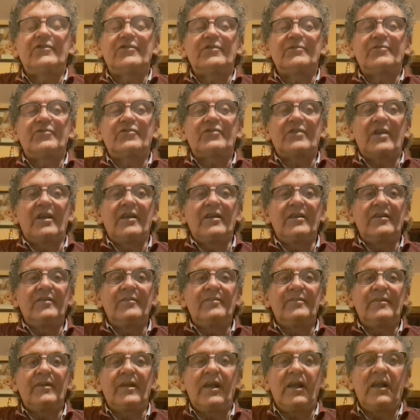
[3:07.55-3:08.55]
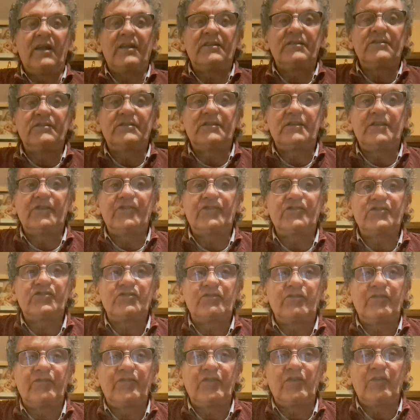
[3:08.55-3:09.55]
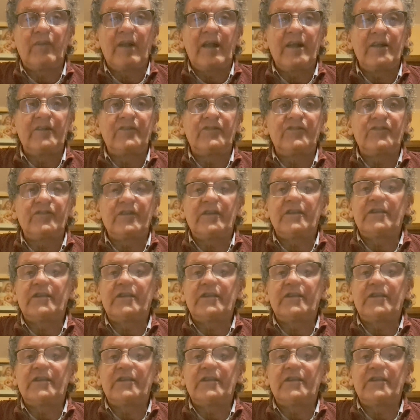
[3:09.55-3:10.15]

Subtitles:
subscribe and listen to a few ads,